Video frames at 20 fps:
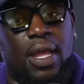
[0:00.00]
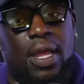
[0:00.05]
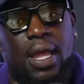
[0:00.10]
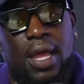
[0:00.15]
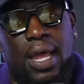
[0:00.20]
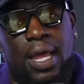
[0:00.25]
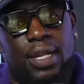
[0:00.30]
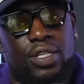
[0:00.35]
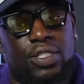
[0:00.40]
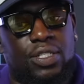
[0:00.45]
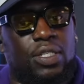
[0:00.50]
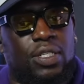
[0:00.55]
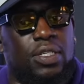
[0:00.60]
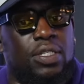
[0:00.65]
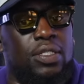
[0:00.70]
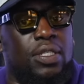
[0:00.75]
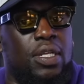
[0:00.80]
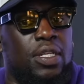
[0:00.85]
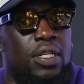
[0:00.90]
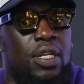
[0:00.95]
and there's a
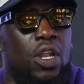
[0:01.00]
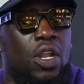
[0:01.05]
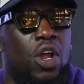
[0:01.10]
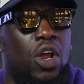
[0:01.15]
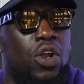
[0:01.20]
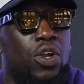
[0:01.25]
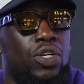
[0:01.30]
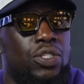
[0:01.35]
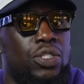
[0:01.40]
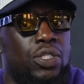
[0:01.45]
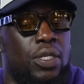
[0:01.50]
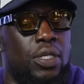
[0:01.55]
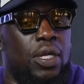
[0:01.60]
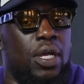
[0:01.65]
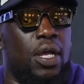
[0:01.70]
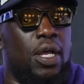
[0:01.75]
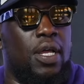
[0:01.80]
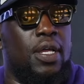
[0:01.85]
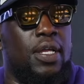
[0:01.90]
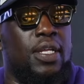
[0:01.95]
large
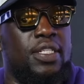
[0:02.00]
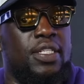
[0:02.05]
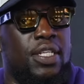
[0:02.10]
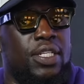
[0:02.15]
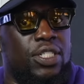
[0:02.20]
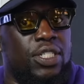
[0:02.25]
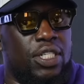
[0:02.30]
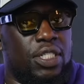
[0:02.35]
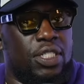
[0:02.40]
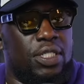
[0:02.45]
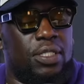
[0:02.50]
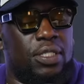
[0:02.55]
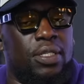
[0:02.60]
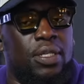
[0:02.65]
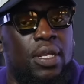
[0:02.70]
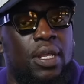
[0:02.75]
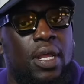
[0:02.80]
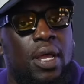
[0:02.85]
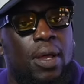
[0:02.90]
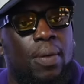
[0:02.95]
indigenous
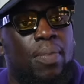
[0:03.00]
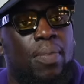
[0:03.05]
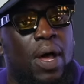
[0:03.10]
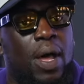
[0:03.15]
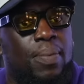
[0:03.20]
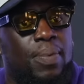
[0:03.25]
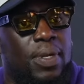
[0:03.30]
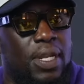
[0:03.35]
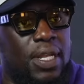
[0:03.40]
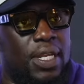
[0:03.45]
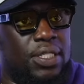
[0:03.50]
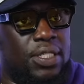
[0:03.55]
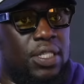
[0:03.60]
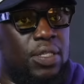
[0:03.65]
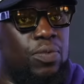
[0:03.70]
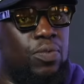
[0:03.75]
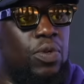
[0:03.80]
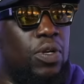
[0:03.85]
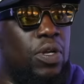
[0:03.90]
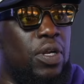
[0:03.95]
population.
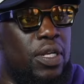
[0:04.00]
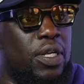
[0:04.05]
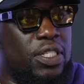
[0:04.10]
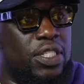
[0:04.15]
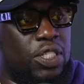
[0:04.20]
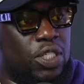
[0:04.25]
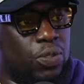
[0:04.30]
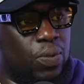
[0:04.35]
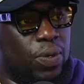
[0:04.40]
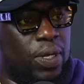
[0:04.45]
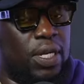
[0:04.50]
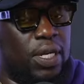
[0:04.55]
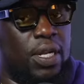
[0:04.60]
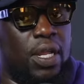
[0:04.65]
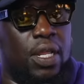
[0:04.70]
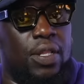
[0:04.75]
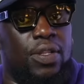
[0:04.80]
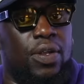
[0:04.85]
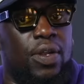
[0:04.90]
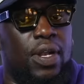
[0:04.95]
We're situated on
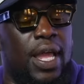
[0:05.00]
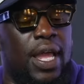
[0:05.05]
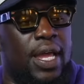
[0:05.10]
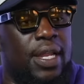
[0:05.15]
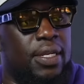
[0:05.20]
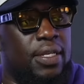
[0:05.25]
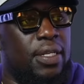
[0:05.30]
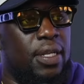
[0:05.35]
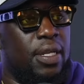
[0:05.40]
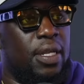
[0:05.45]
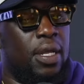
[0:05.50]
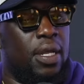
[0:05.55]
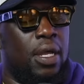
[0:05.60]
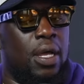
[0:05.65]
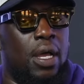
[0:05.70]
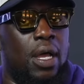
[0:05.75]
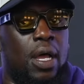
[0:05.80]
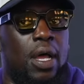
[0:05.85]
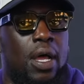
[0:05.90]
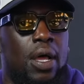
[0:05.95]
their land,
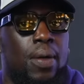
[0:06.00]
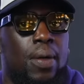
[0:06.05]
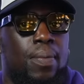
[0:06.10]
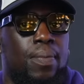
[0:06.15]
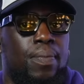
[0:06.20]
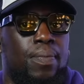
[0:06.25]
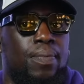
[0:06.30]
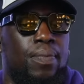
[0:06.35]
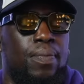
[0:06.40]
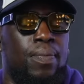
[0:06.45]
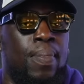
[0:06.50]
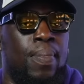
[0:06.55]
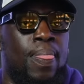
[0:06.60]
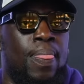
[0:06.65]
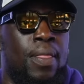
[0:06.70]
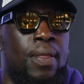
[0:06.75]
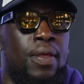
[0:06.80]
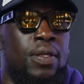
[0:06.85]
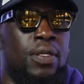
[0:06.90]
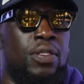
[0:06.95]
um,
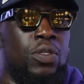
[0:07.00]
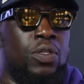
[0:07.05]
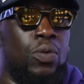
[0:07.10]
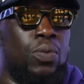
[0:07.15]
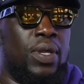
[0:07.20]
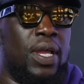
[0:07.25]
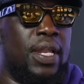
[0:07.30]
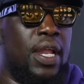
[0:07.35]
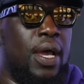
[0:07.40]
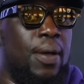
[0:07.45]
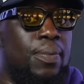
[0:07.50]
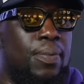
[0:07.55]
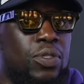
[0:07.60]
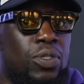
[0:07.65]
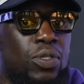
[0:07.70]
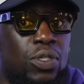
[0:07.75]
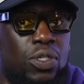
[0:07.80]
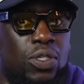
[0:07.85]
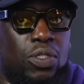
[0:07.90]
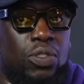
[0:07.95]
so we had the
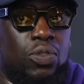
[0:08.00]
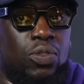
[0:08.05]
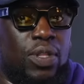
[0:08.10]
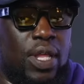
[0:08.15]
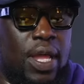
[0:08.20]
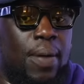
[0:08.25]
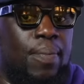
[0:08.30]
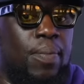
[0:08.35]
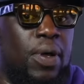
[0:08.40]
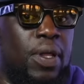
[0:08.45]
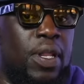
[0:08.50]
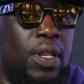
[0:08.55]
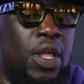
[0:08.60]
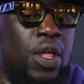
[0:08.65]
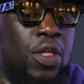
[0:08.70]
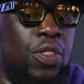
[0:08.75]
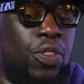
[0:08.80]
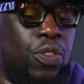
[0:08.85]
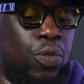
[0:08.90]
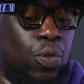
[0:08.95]
opportunity to do that. But
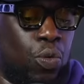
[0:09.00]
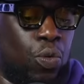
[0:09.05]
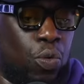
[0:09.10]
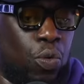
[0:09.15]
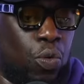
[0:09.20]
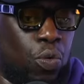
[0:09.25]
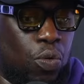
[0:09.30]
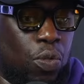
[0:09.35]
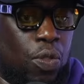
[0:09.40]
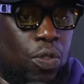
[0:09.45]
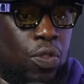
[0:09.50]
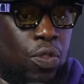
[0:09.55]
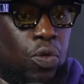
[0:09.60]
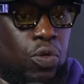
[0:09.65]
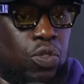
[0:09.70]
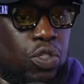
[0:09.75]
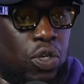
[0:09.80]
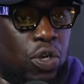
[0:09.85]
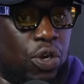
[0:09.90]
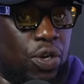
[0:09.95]
through those
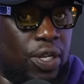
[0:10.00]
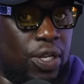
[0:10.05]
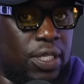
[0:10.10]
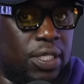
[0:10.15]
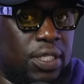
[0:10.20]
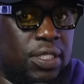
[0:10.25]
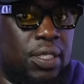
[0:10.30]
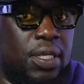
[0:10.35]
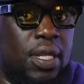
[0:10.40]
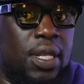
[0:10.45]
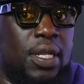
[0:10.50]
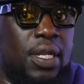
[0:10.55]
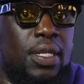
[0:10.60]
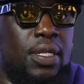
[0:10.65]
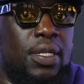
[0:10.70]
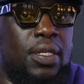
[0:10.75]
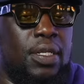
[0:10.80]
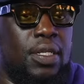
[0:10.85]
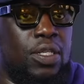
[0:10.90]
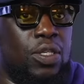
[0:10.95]
learnings and
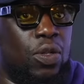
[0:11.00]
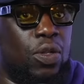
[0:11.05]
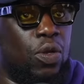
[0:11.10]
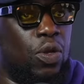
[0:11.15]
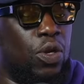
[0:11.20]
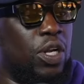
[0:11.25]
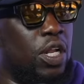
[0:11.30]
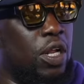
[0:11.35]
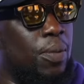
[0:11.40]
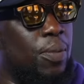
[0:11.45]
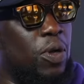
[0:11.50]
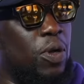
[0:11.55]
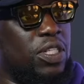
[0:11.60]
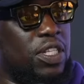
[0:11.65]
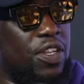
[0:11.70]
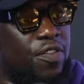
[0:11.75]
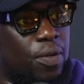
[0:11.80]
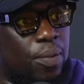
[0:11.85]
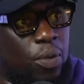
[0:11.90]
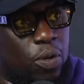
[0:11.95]
learning about
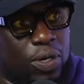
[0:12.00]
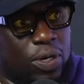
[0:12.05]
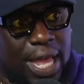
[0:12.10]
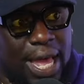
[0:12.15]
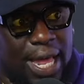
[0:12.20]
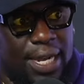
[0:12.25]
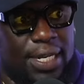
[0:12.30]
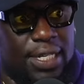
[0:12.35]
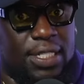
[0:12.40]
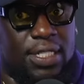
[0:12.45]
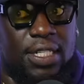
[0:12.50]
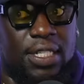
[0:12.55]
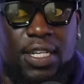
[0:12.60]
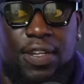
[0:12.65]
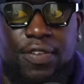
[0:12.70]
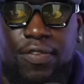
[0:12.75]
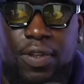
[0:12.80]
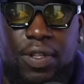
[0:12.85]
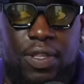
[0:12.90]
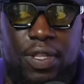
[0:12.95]
different modalities and
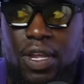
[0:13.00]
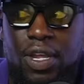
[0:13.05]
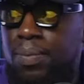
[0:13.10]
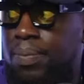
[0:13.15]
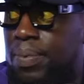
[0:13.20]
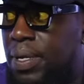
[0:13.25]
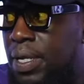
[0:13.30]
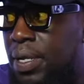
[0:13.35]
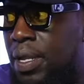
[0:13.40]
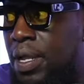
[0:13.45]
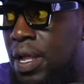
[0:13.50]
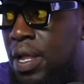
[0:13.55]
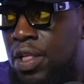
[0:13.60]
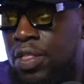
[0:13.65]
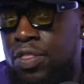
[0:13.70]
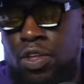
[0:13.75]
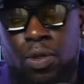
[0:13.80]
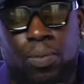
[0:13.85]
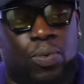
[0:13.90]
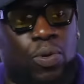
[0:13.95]
different
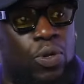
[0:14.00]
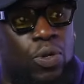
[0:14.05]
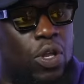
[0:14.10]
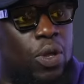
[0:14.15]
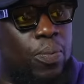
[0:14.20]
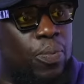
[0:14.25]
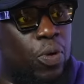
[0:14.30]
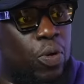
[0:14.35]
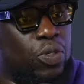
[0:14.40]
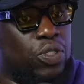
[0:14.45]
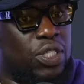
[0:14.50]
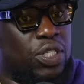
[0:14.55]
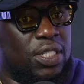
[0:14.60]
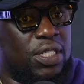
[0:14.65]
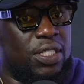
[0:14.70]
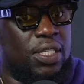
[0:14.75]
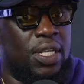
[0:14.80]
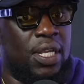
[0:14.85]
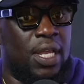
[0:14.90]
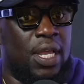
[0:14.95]
therapeutic approaches,
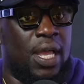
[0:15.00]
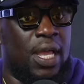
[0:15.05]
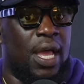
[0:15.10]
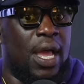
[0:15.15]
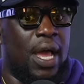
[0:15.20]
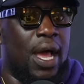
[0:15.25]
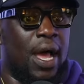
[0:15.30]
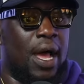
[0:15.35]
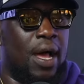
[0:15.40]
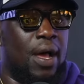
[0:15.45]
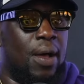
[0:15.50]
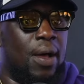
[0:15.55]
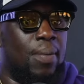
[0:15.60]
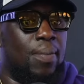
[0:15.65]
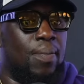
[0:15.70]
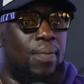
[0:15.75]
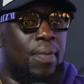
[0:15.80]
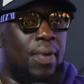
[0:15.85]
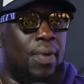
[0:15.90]
um,